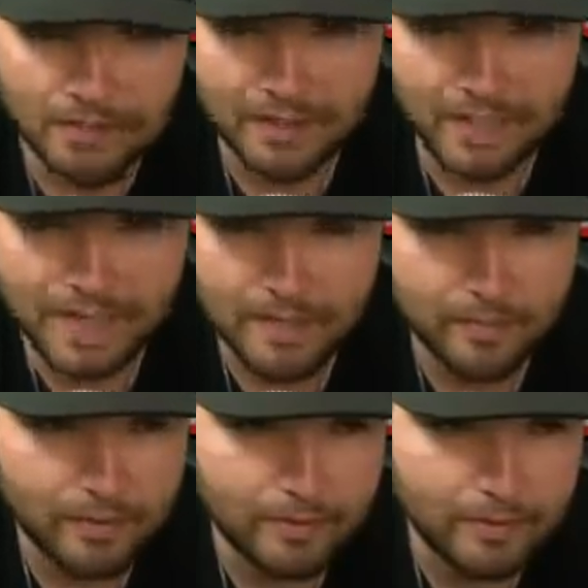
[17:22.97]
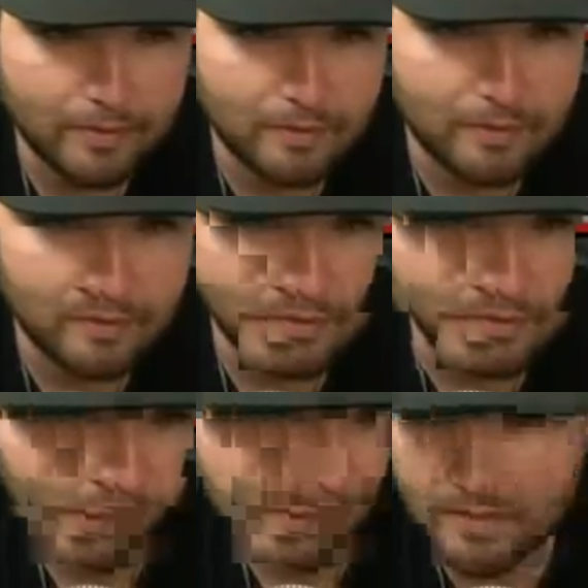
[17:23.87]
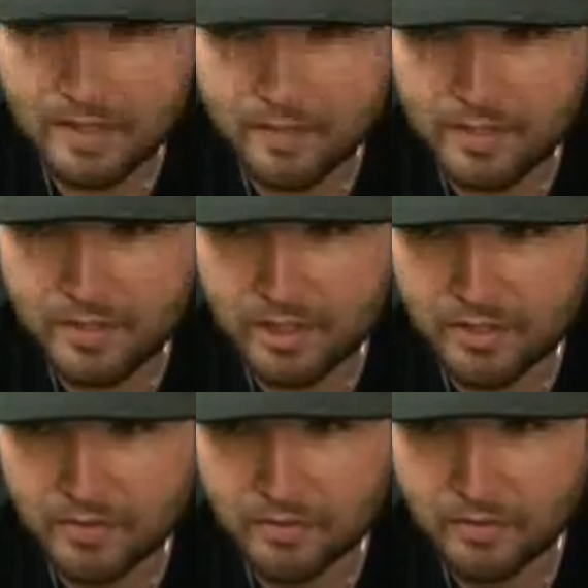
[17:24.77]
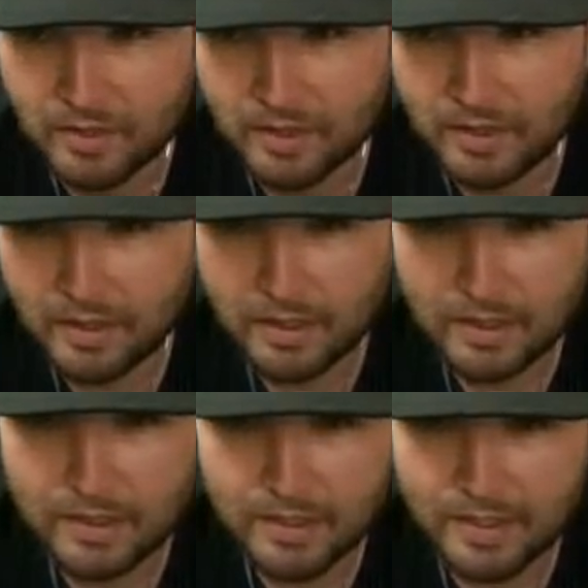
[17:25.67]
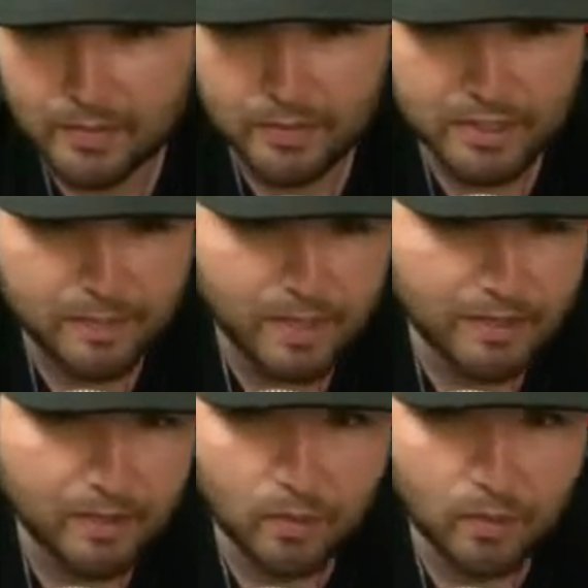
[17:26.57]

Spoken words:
lineup for Hanwha and see how many strikeouts are. So I guess we're expecting